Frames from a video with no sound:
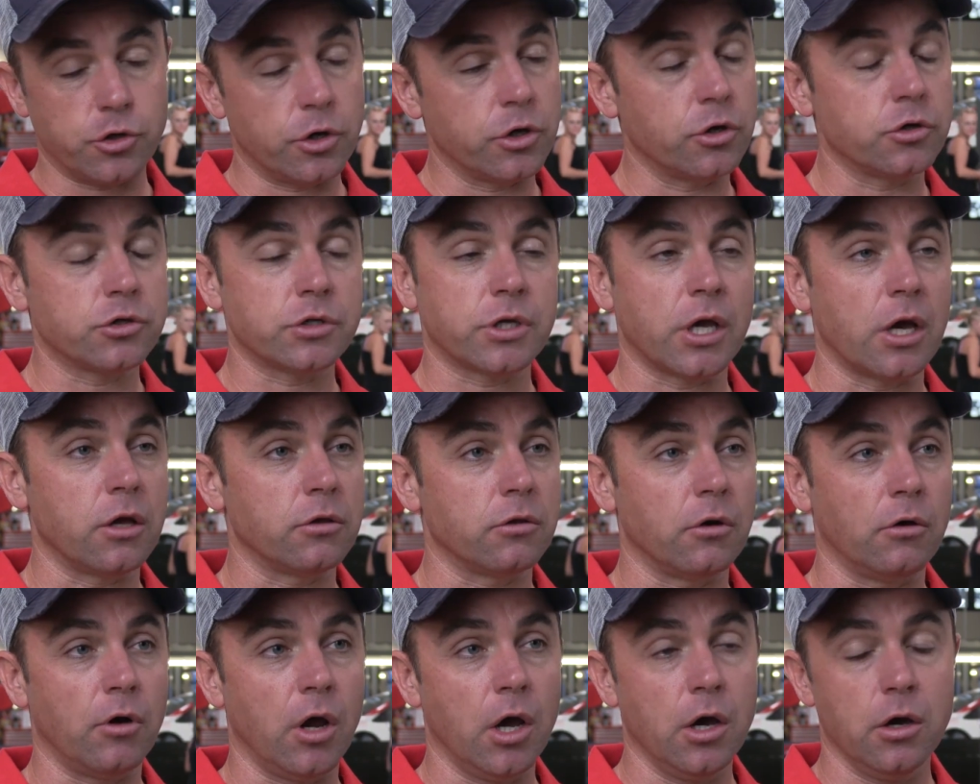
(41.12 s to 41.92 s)
sure you stay
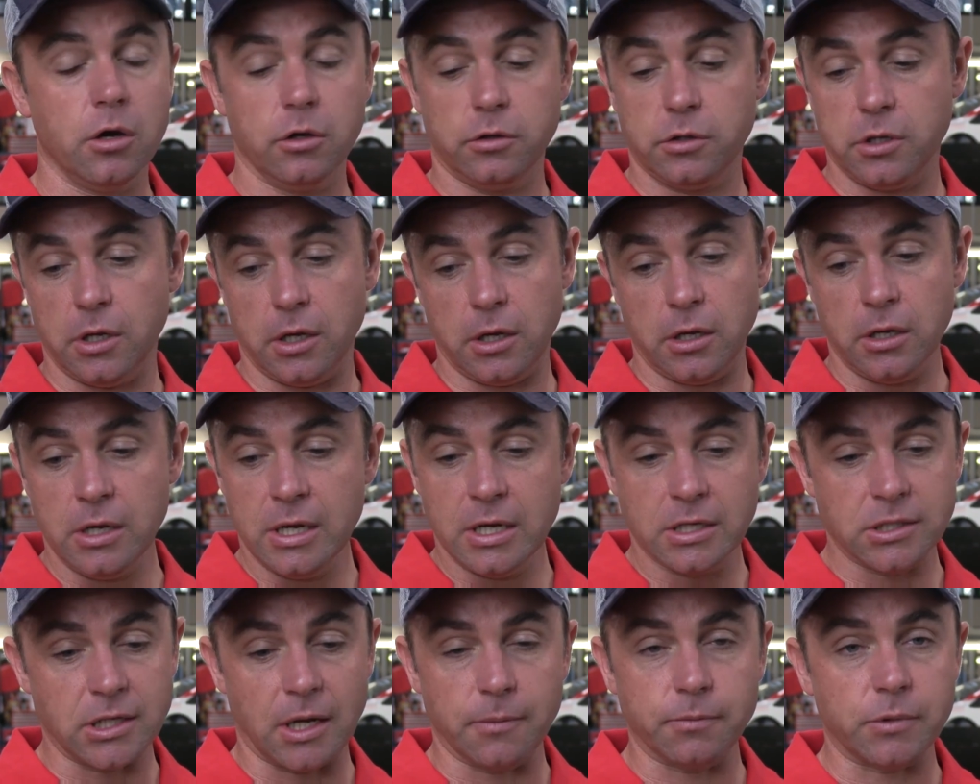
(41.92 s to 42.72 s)
on the road.
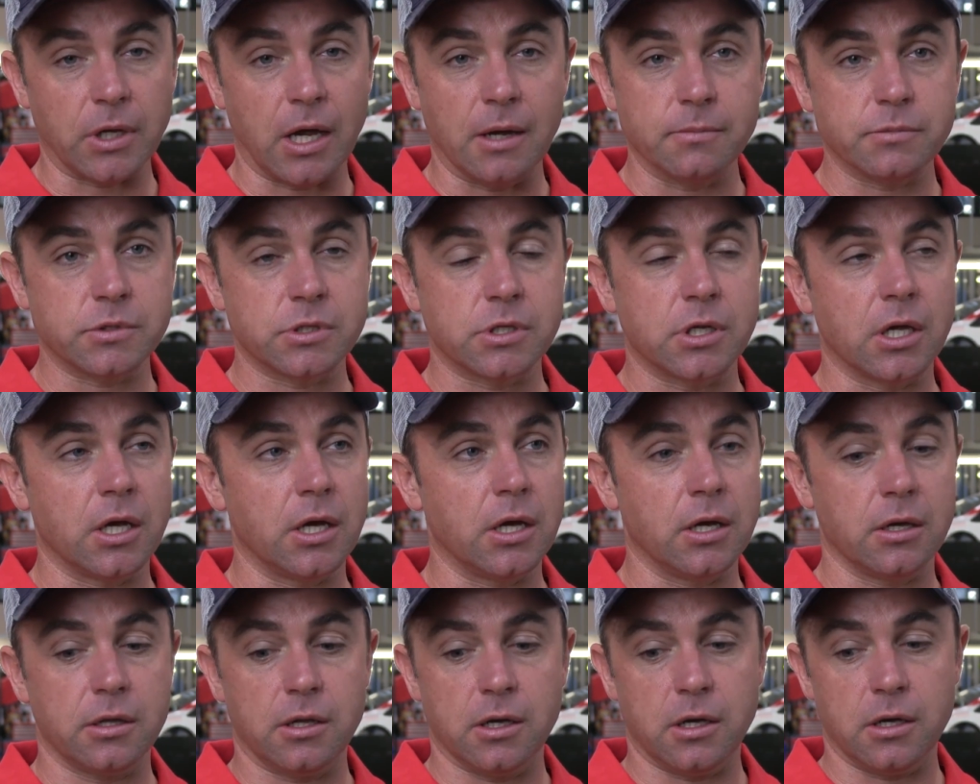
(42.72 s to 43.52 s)
sometimes
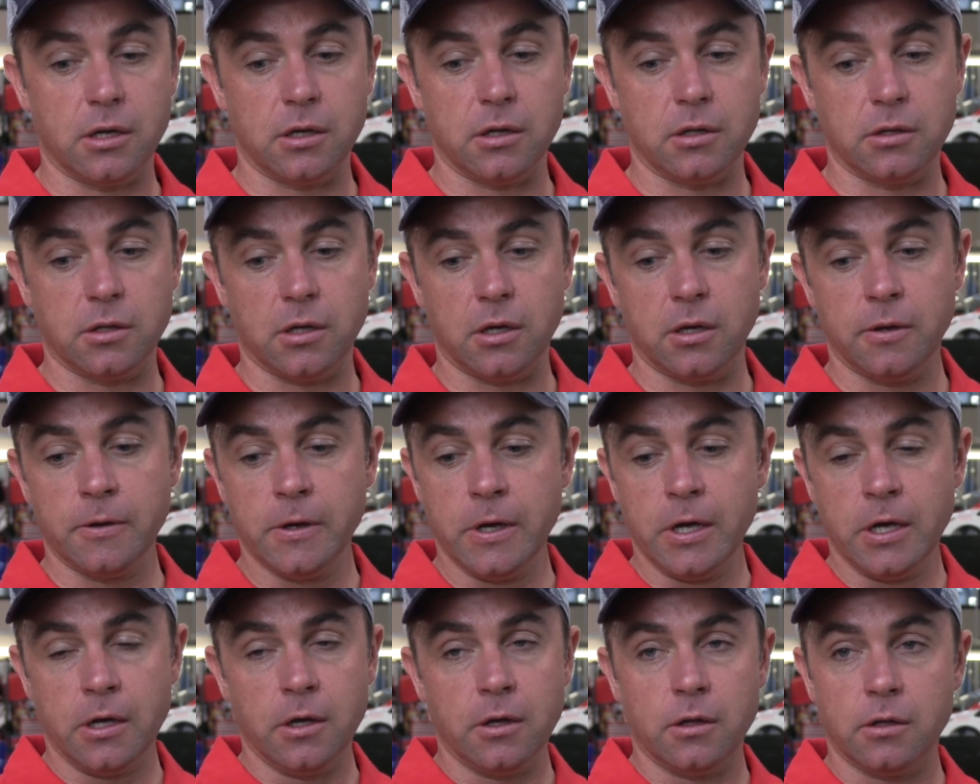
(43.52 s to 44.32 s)
the, the,
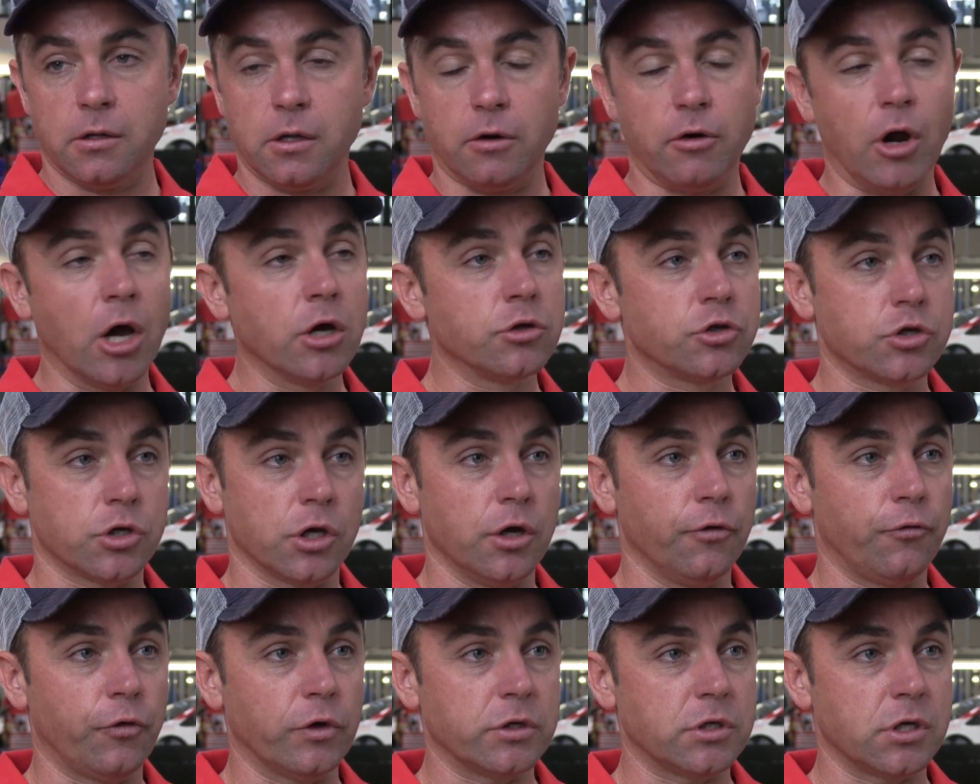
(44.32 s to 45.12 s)
the, the, road
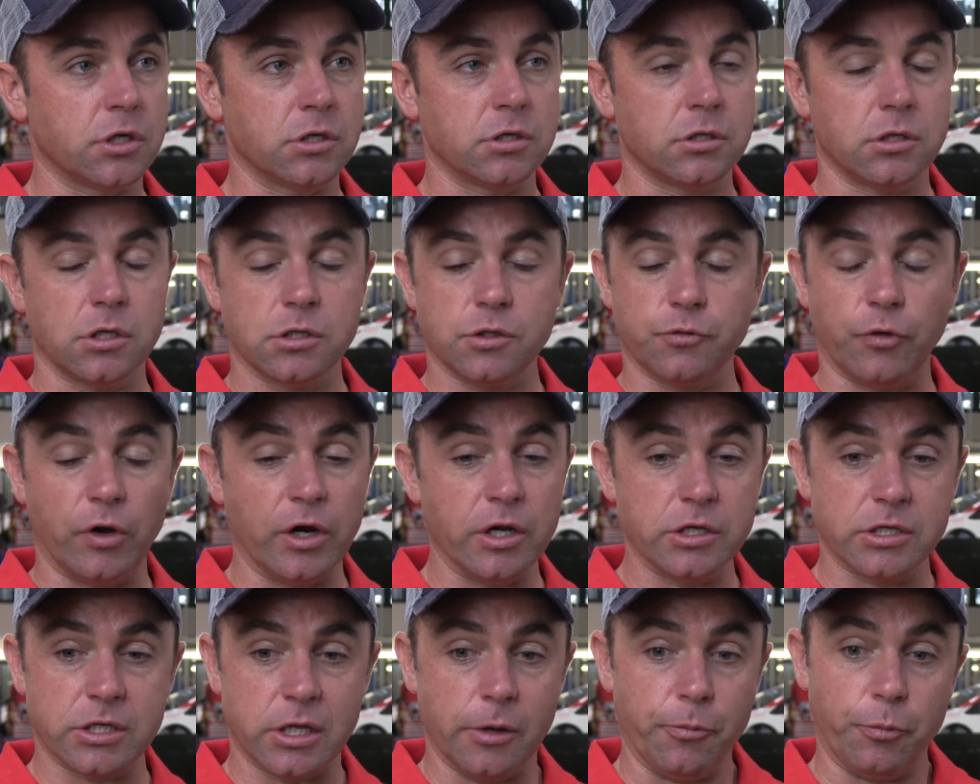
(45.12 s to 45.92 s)
surface is, is
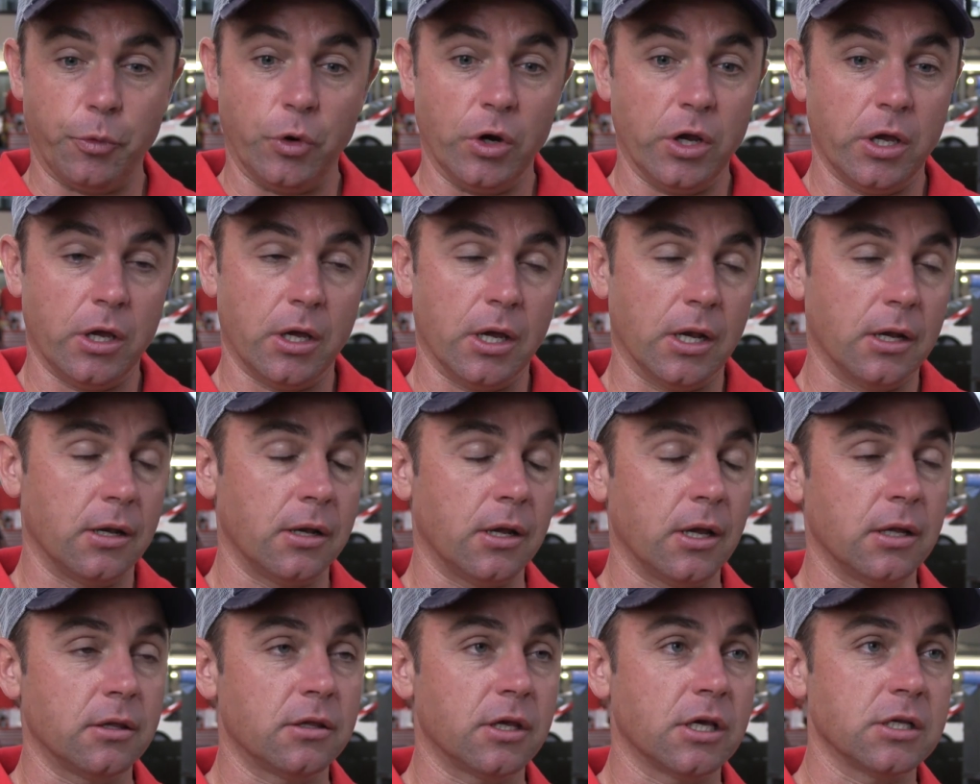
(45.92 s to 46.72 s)
very slippery
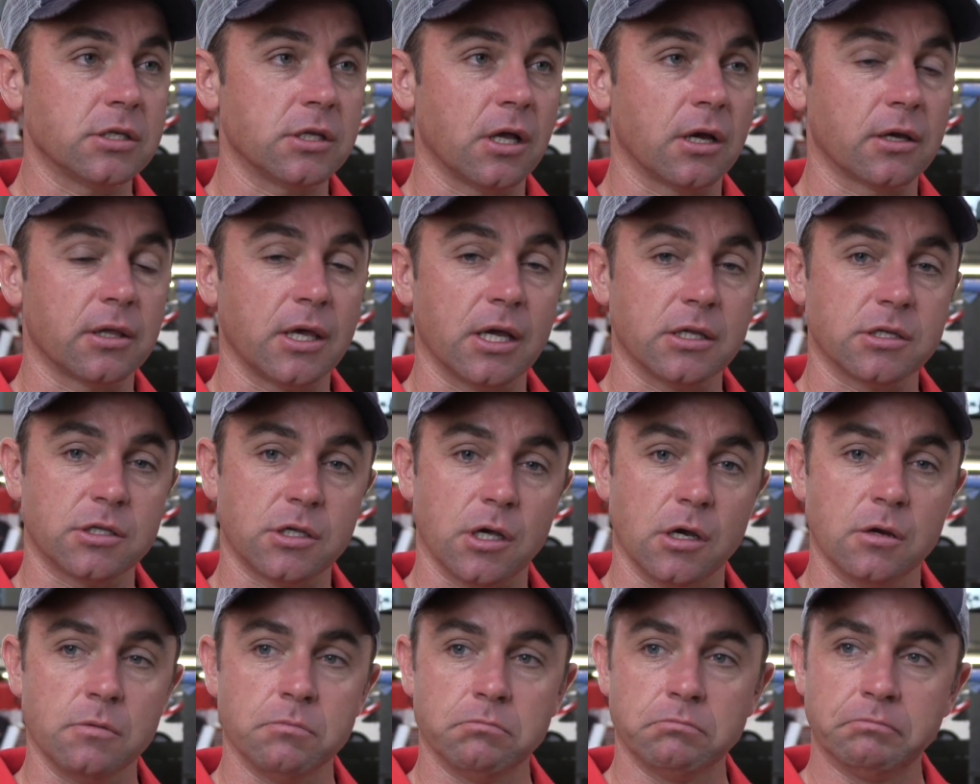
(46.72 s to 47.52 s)
and, things like that.
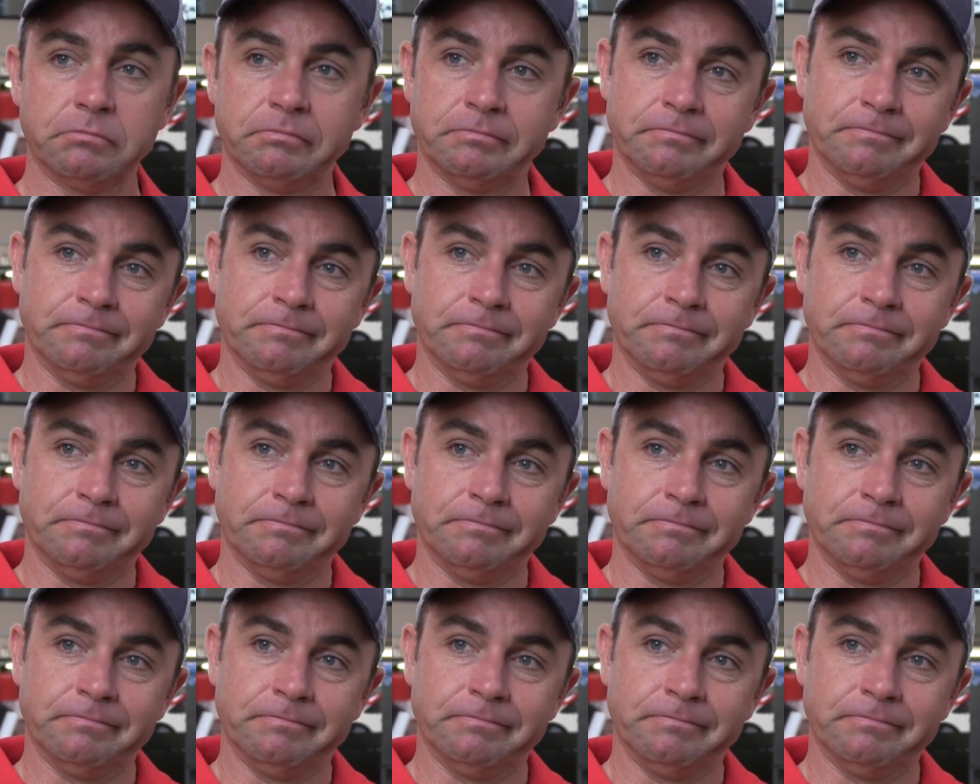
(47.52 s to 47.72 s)
So,